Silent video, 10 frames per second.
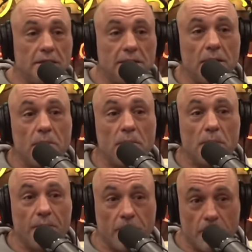say
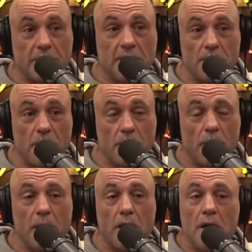people before you send
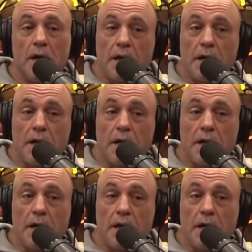people, but